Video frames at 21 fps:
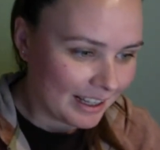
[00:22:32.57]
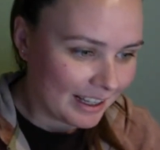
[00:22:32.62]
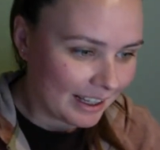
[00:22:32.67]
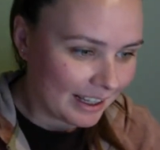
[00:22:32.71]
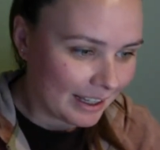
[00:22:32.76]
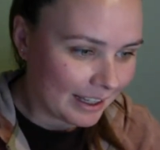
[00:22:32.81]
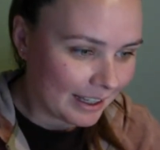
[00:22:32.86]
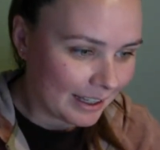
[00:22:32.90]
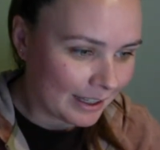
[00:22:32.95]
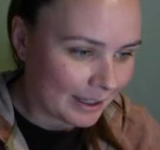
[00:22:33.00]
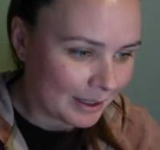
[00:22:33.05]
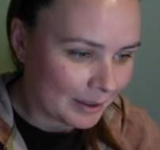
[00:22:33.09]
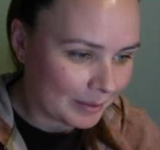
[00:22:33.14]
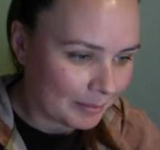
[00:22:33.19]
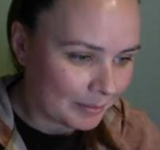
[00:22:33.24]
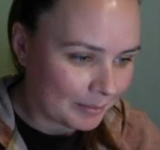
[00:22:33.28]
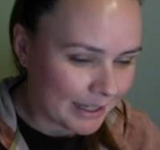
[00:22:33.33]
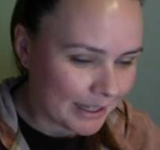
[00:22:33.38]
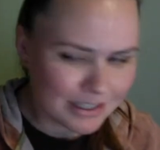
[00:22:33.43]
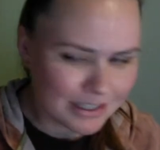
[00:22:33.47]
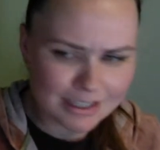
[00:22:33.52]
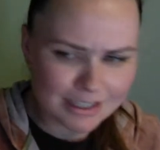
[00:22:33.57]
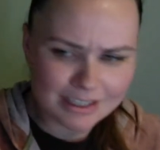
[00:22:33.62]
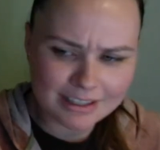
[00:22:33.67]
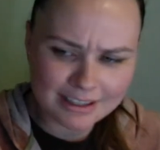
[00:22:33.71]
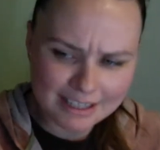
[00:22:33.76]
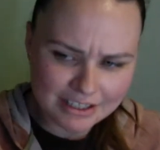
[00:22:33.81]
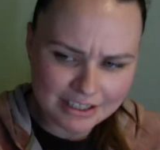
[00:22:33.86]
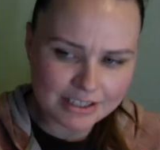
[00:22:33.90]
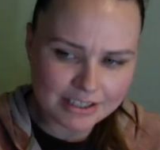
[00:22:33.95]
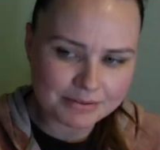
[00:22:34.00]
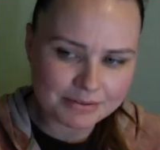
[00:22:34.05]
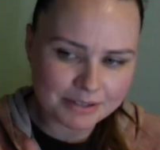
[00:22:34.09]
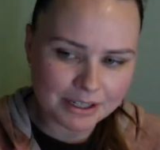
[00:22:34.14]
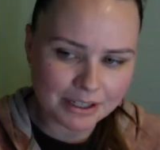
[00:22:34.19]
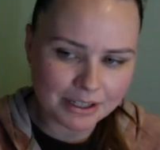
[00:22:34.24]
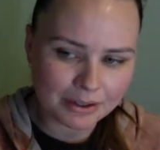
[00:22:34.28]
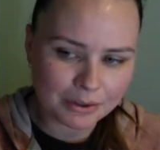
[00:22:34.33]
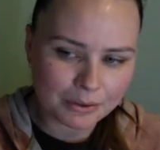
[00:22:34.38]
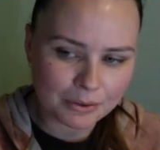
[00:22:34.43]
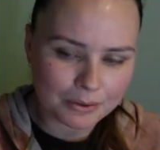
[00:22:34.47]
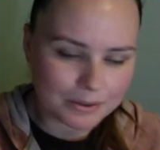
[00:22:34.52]
And I think she's running a
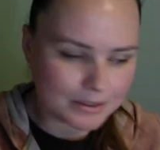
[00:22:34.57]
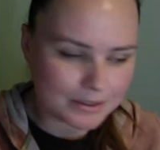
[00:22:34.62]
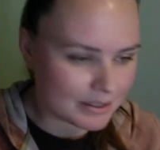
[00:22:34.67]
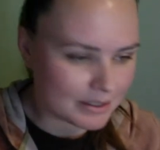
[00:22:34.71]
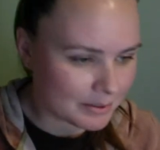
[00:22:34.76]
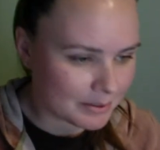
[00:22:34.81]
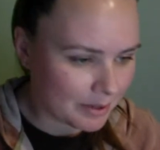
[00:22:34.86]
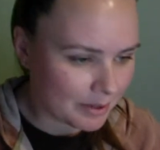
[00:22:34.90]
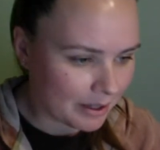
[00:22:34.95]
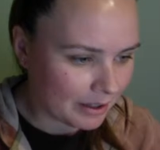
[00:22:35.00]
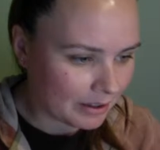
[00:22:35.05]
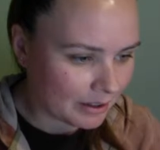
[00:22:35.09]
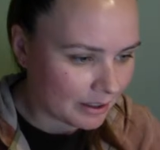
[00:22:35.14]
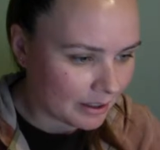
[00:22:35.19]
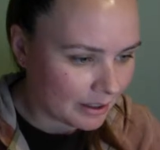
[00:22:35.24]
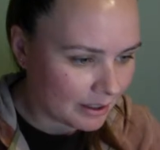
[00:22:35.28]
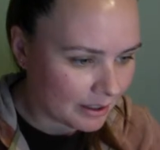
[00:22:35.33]
course as well.